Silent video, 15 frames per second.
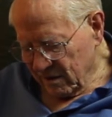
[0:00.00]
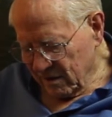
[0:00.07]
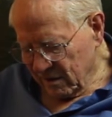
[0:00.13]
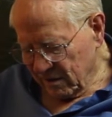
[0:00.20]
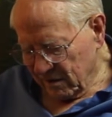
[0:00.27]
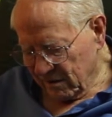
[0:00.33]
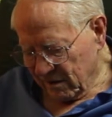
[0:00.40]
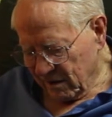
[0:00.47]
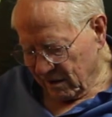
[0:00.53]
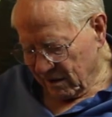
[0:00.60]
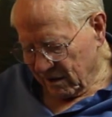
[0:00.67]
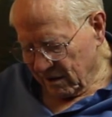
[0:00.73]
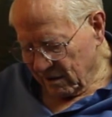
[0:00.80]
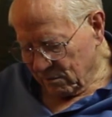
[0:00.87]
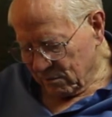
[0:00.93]
And
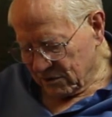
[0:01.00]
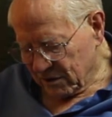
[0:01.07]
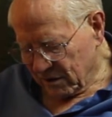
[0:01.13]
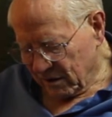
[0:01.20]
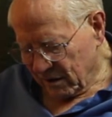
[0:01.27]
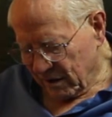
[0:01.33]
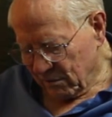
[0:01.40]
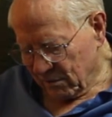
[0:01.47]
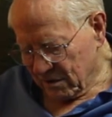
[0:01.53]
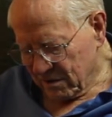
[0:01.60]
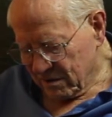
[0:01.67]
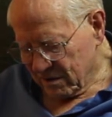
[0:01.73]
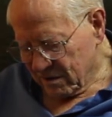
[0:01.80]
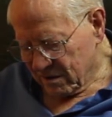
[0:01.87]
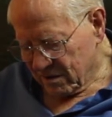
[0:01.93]
I'm sure I
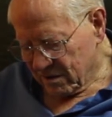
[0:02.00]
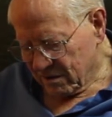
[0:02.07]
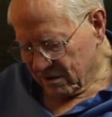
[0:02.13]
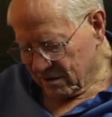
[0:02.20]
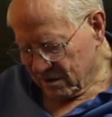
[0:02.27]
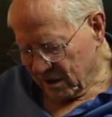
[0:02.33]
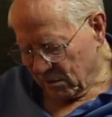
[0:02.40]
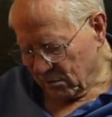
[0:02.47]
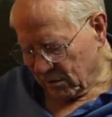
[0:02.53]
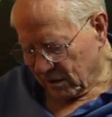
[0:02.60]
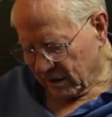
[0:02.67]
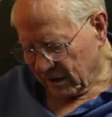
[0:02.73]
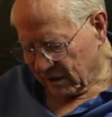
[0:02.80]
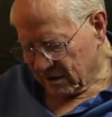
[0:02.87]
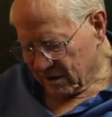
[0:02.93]
seemed
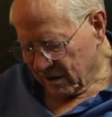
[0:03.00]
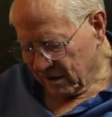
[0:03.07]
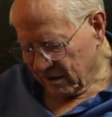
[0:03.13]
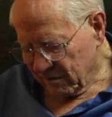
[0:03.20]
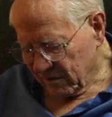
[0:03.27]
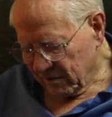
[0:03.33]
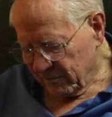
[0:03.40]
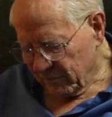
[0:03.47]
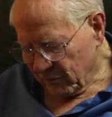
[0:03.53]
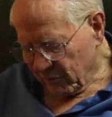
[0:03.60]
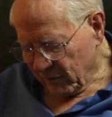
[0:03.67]
like kind of a